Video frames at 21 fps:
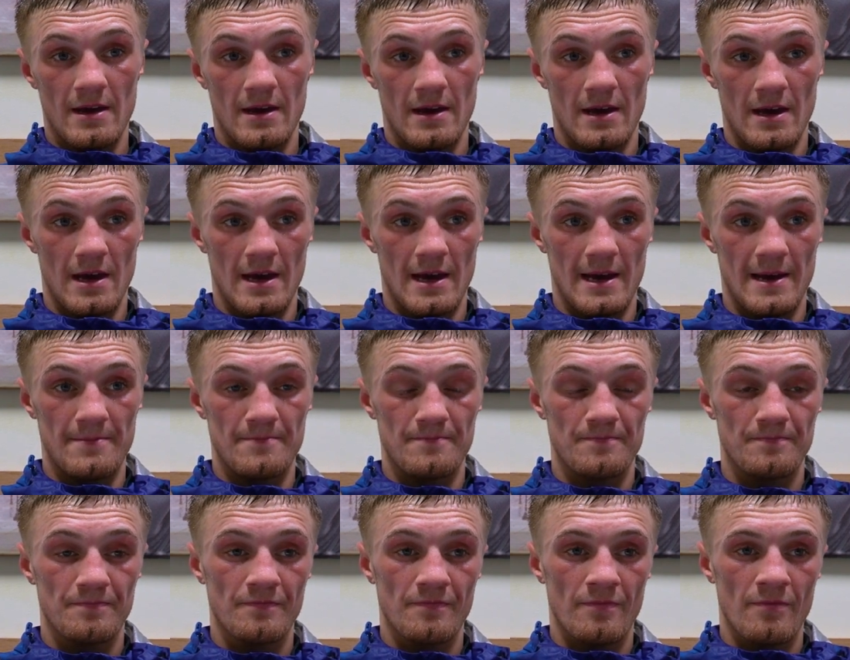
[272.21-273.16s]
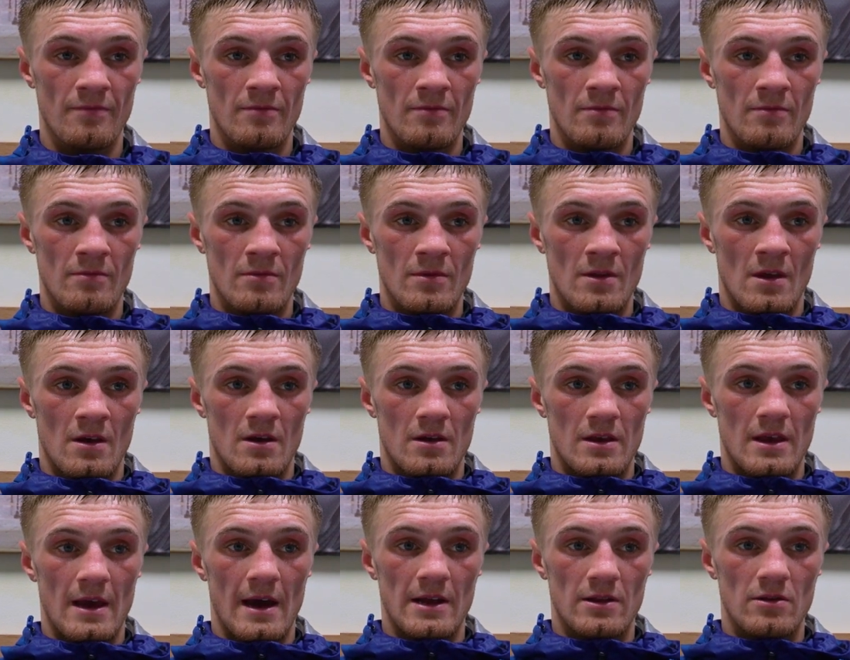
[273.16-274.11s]
Um,
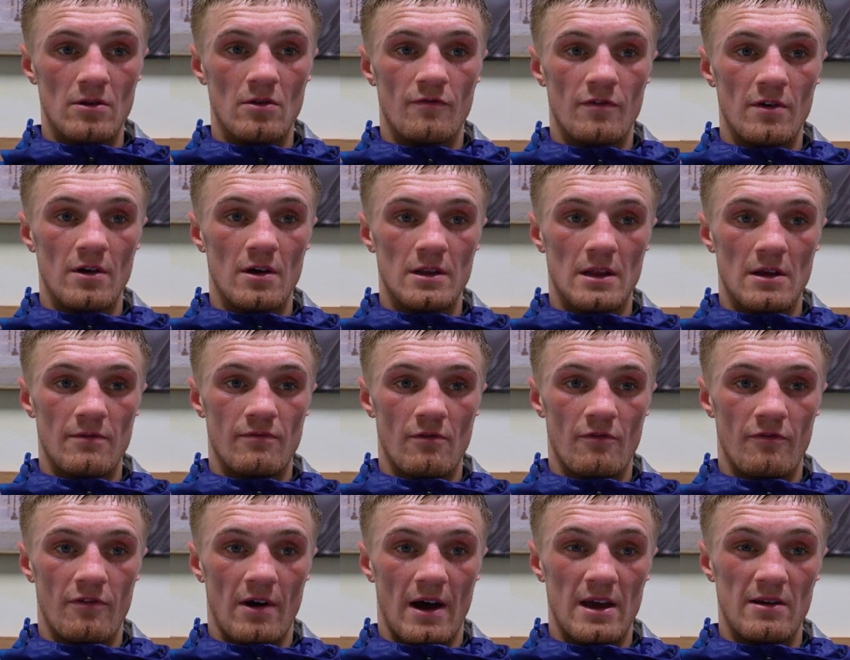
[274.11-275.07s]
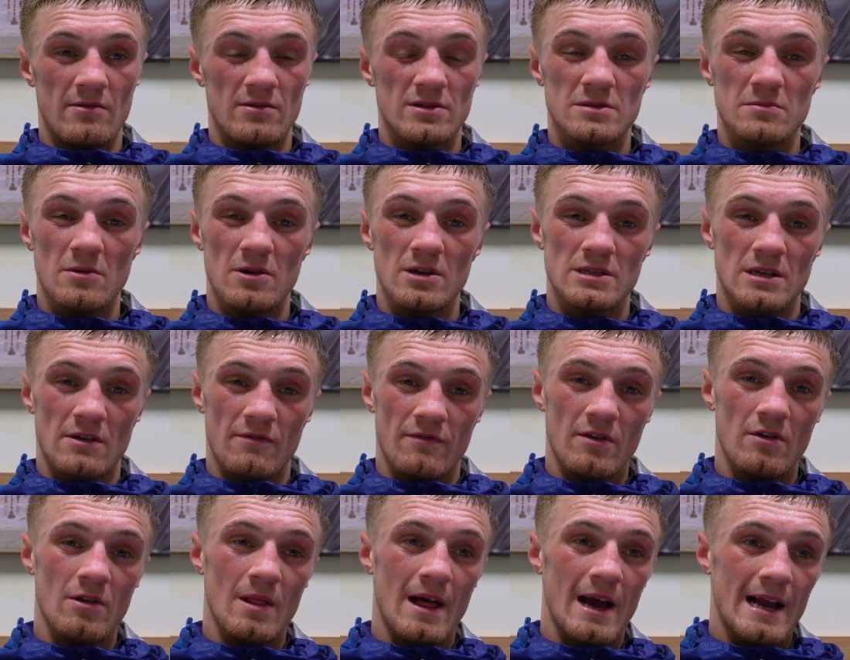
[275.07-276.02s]
yeah, I do feel a different fighter. to be honest, I
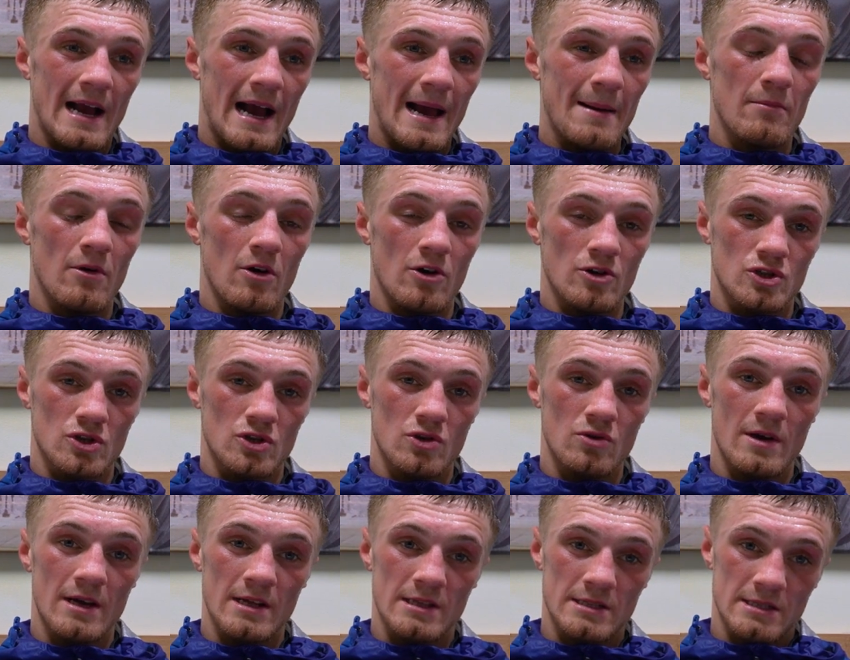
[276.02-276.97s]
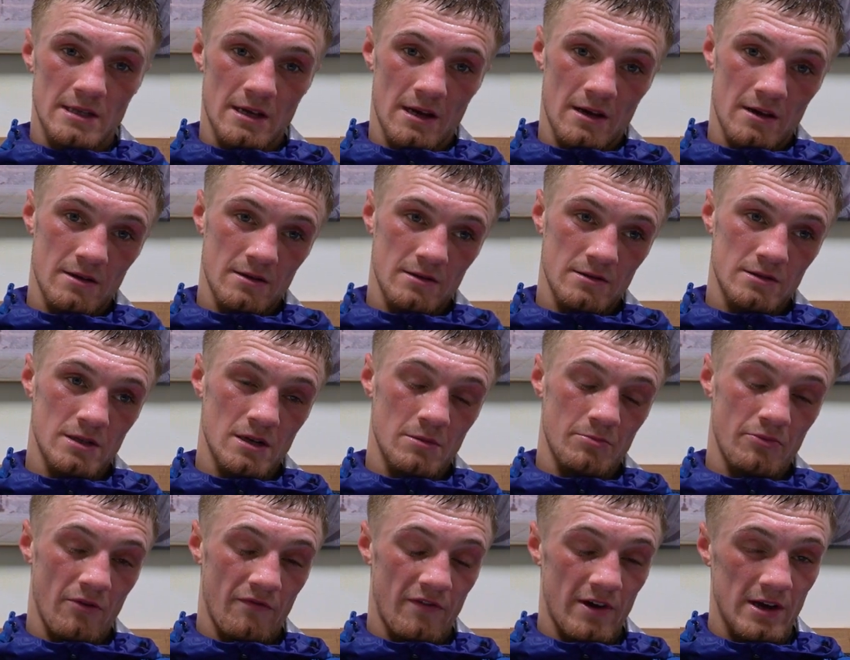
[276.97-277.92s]
feel like I'm more suited to, to the
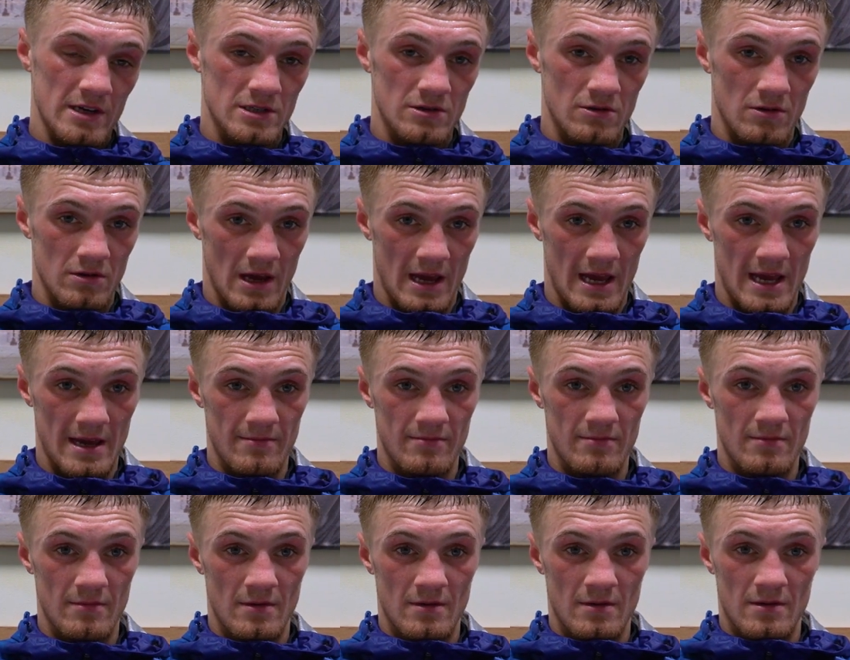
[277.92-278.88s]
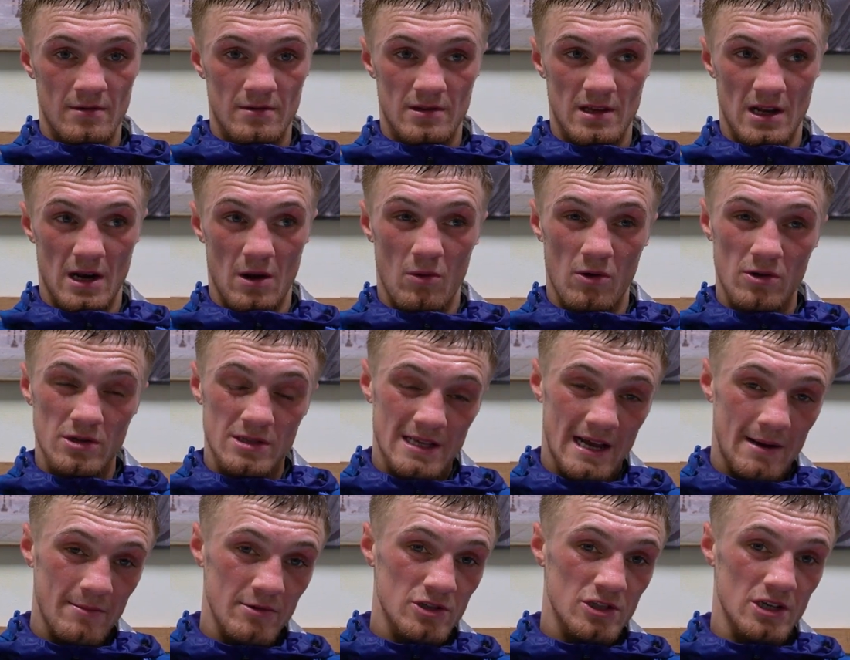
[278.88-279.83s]
professional game mm -hmm. than I was
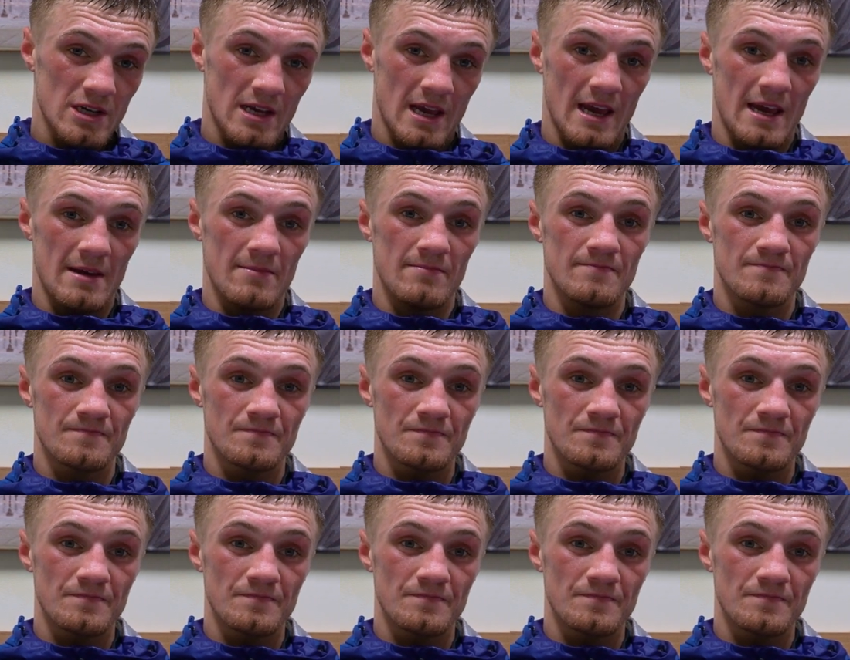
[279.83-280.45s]
the amateur game.